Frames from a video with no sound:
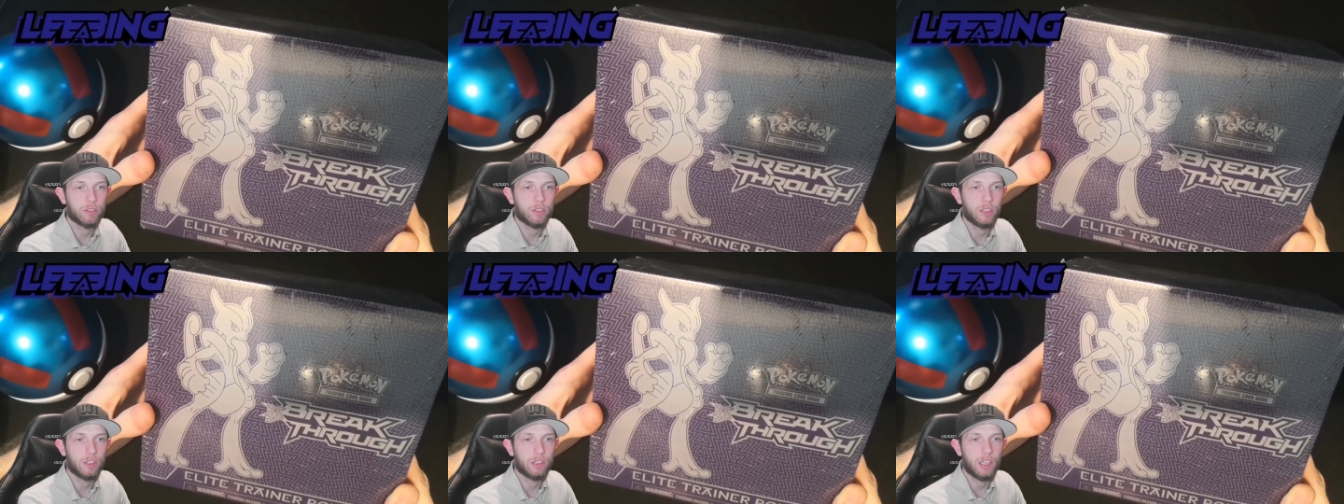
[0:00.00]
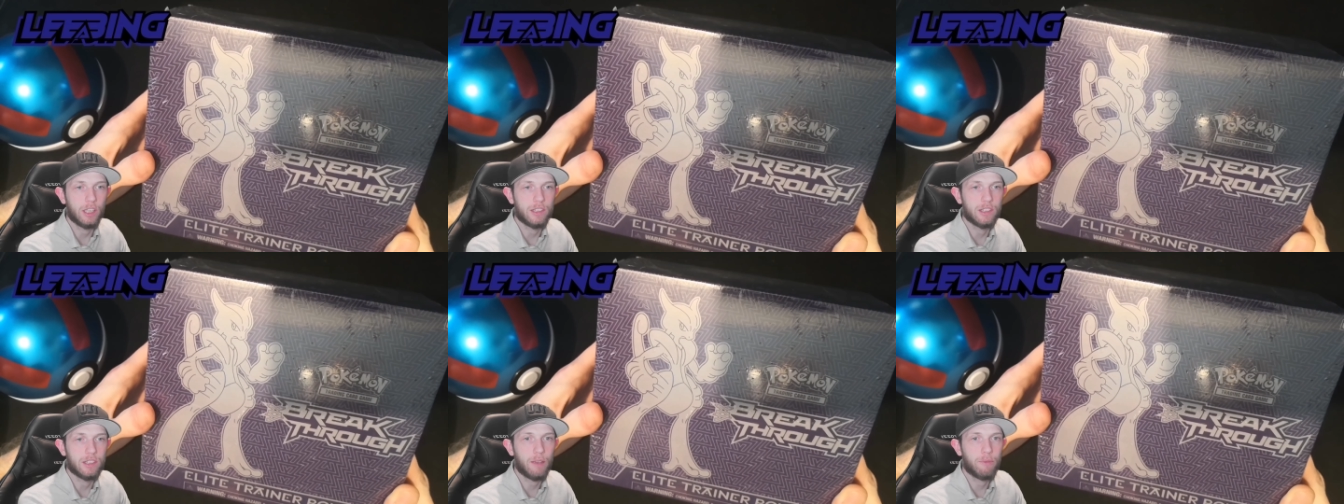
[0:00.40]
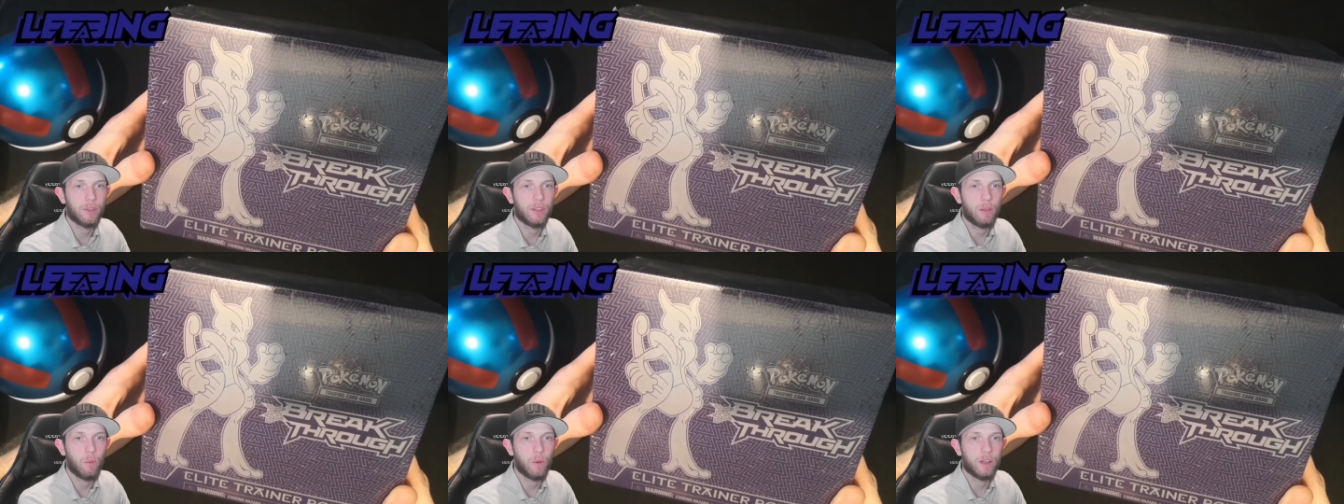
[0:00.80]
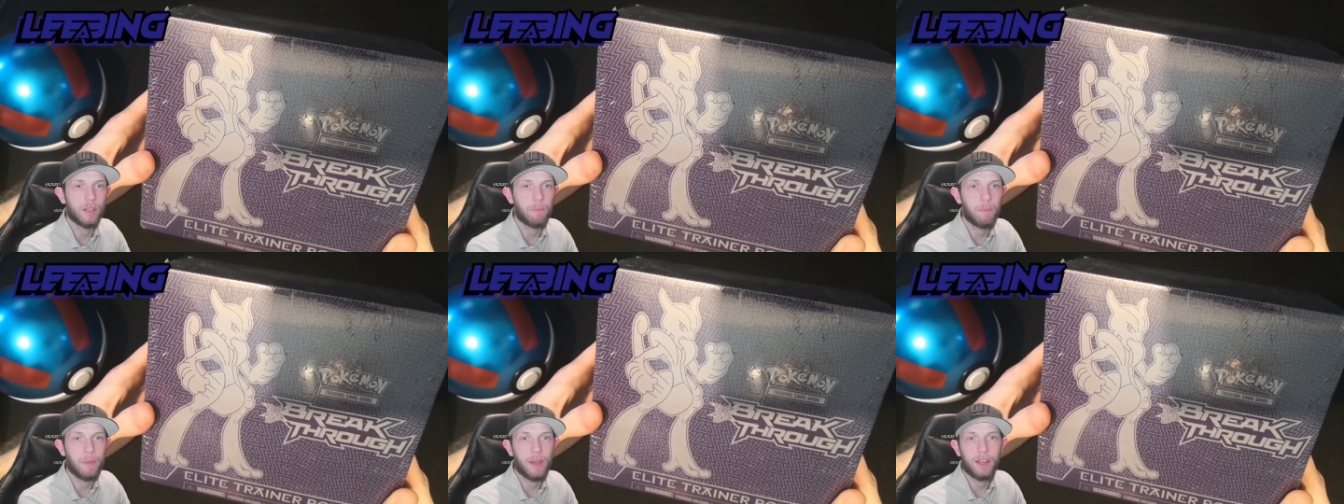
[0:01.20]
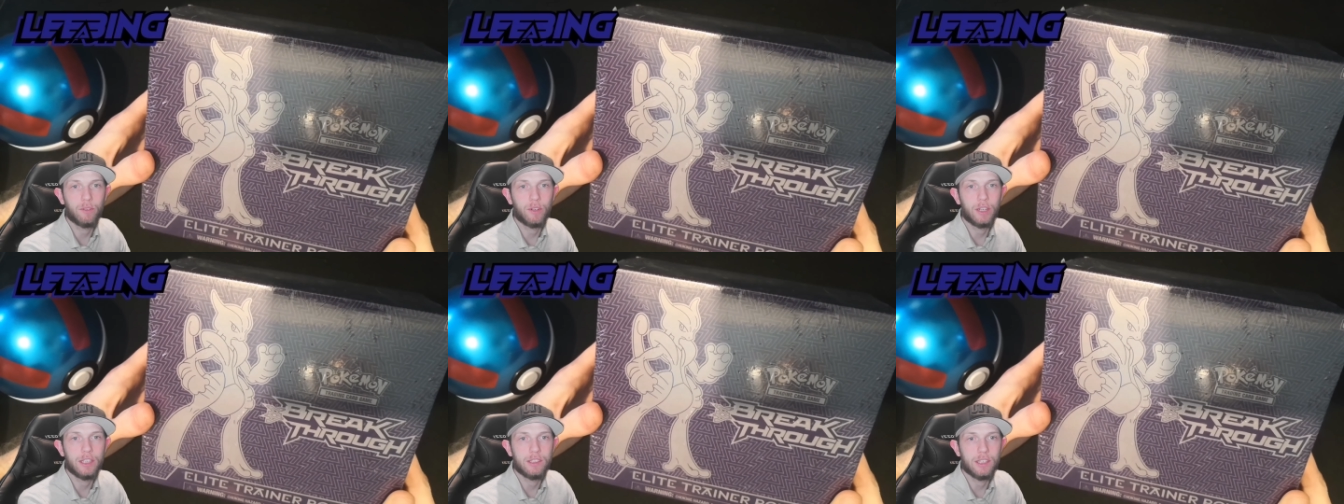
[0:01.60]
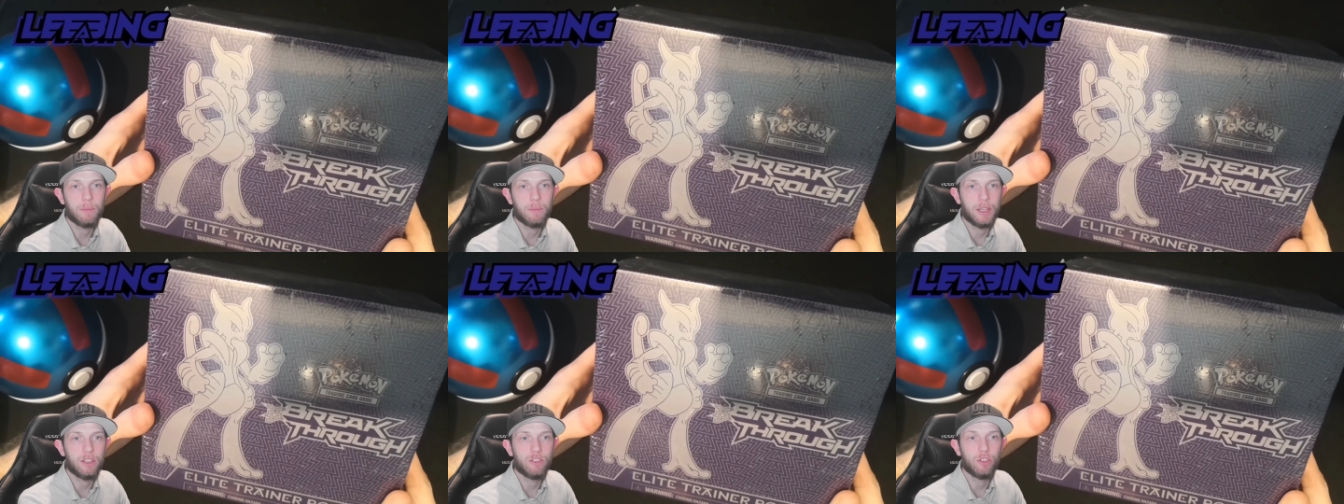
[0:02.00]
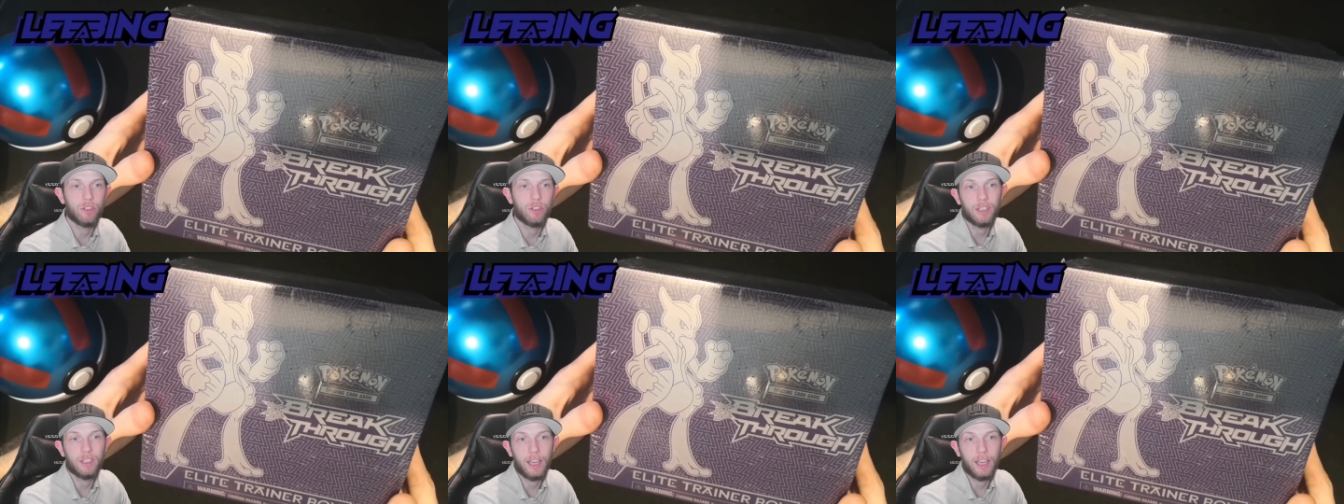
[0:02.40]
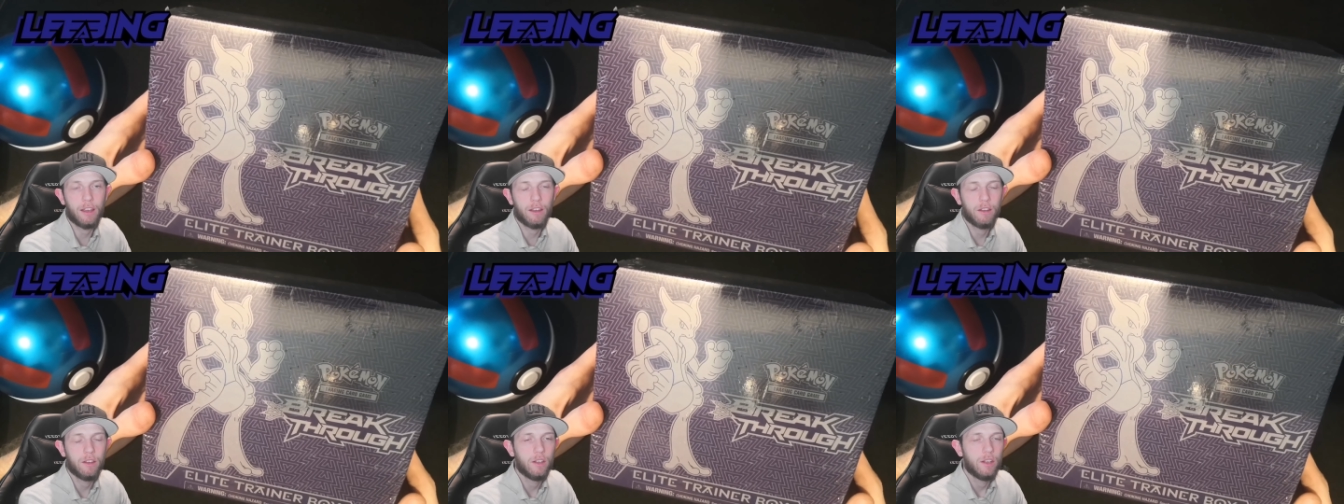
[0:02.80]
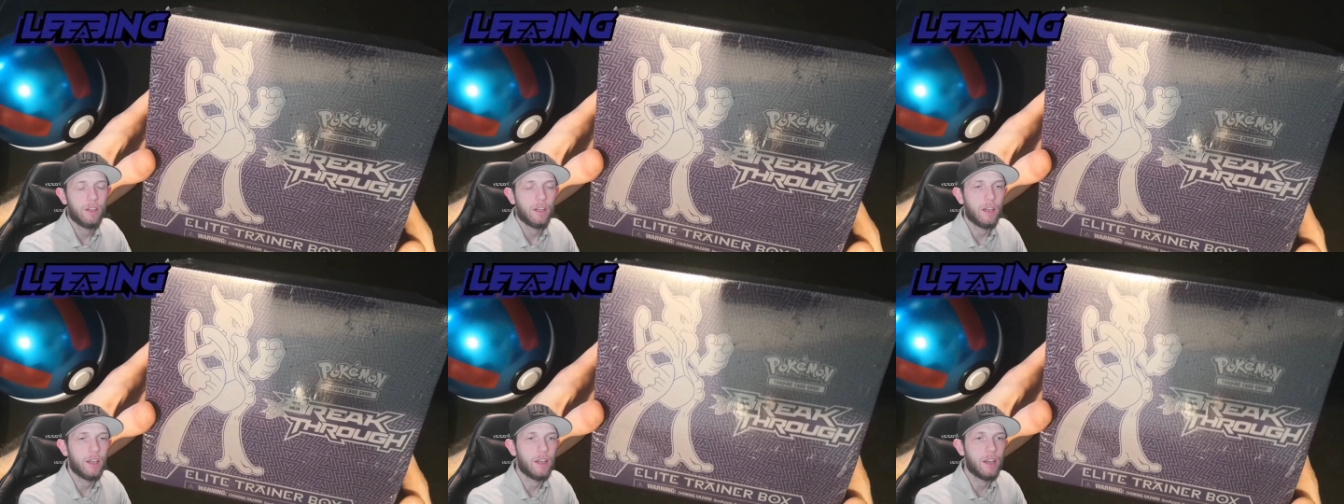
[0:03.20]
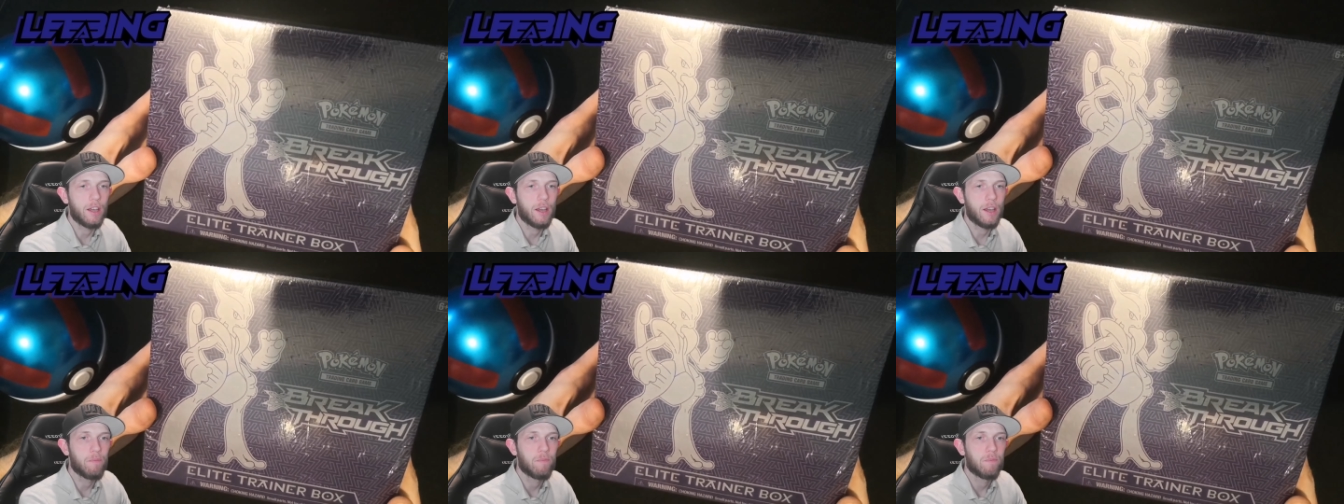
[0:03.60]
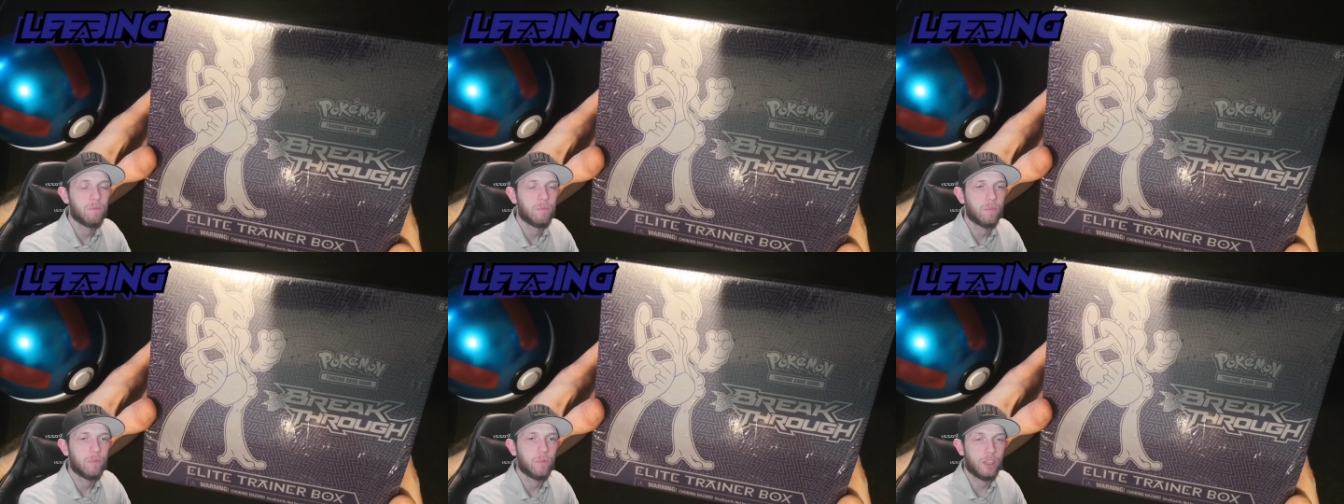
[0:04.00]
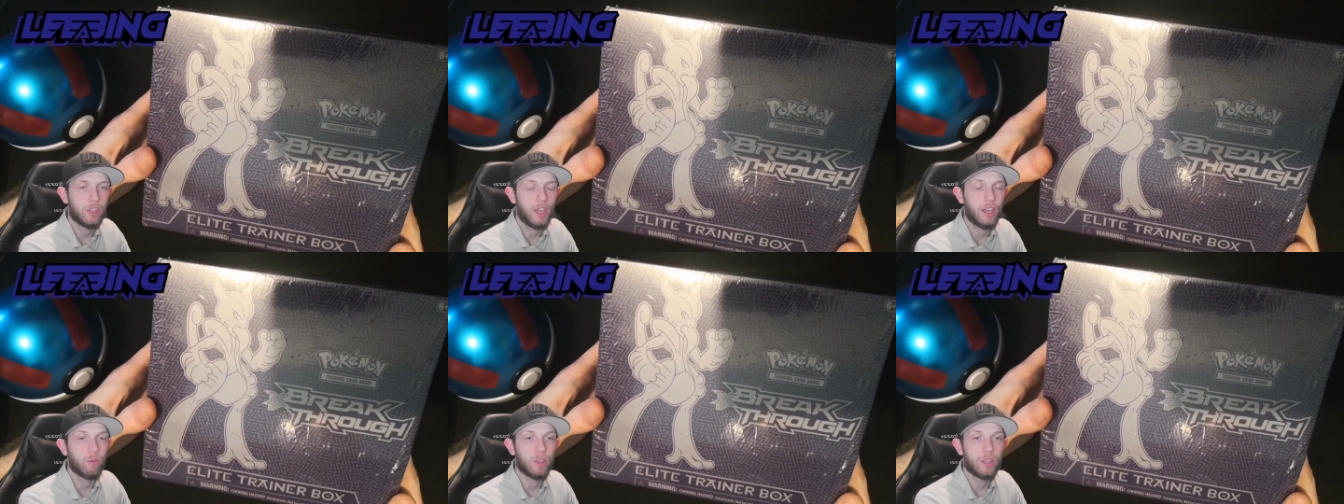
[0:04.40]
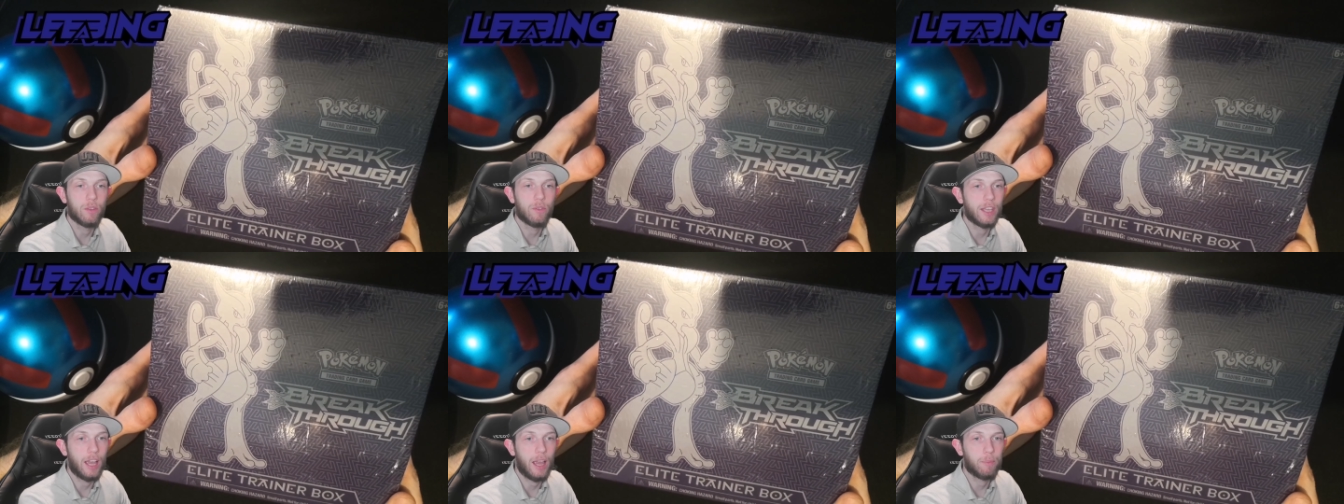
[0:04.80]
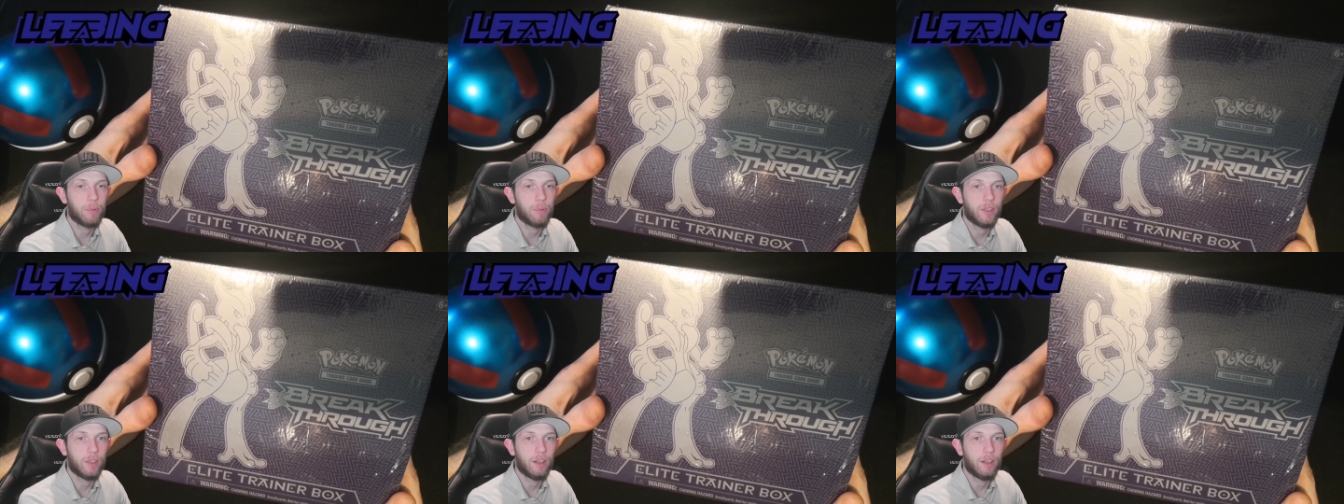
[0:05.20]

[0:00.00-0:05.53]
It's definitely one of the better ETBs you could get. So yeah, really, really happy with that.